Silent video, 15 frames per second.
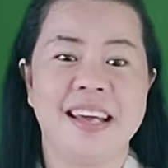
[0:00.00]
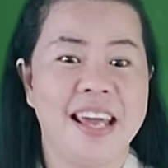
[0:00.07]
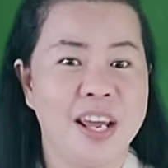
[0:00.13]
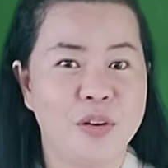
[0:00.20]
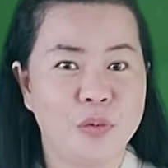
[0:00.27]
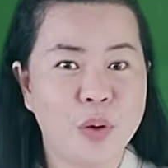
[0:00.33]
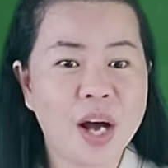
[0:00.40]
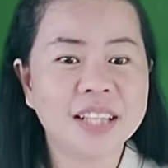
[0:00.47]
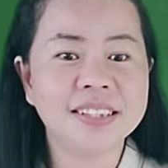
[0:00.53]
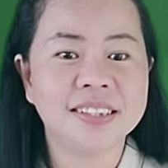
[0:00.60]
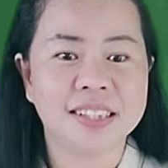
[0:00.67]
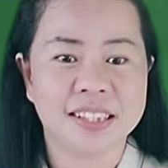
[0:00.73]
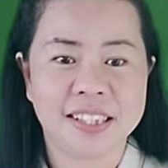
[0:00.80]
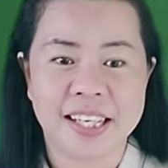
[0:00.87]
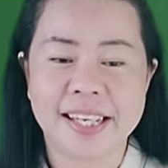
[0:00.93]
in
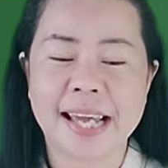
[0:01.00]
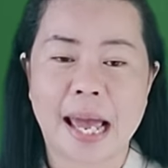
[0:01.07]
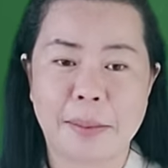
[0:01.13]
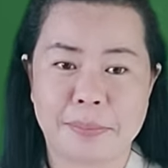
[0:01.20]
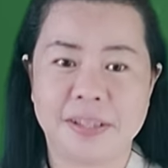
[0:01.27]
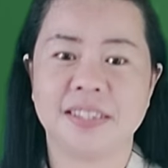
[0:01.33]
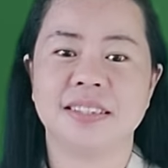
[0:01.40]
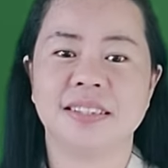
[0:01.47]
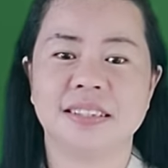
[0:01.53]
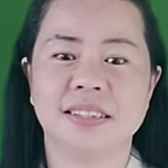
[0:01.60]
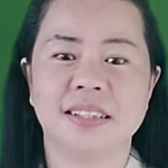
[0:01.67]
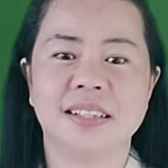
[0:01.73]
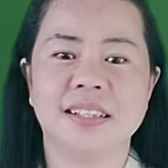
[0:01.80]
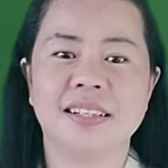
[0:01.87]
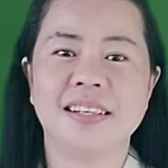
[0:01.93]
Ross City, Capiz.
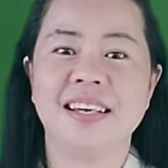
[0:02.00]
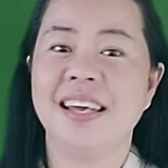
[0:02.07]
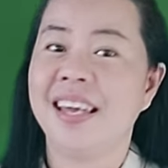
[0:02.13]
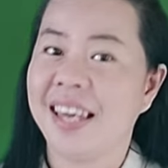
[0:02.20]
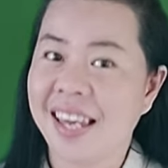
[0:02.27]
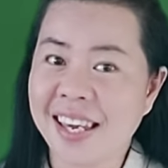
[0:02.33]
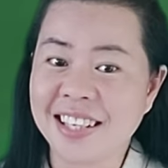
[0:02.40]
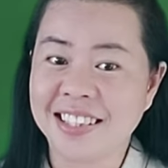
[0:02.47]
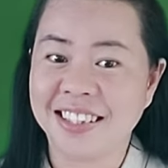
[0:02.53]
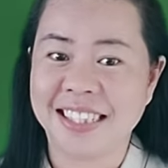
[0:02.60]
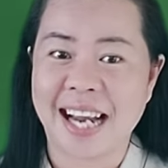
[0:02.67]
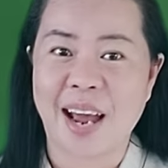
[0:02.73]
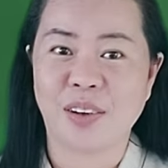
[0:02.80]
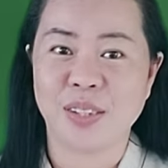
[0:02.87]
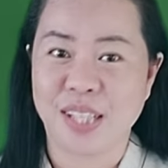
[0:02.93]
He is
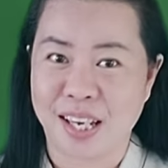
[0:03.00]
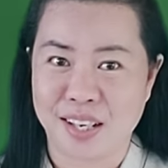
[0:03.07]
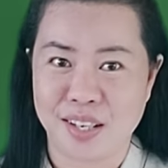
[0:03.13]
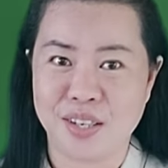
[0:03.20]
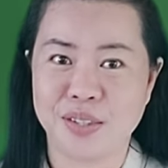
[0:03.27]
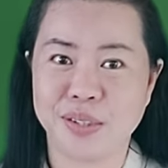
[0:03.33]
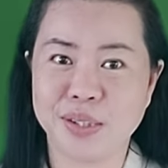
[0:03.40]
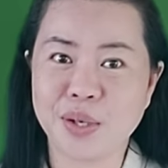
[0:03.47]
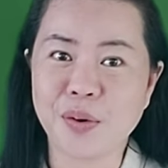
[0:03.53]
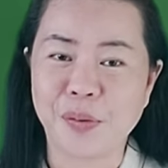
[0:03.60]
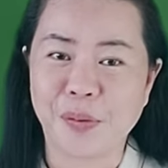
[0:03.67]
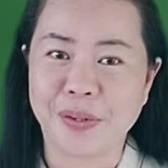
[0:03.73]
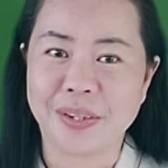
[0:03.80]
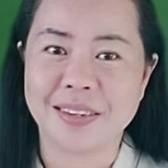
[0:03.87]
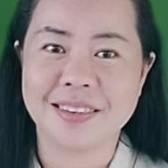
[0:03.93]
now 10 years
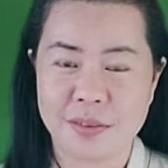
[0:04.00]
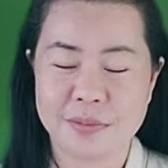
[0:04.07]
old.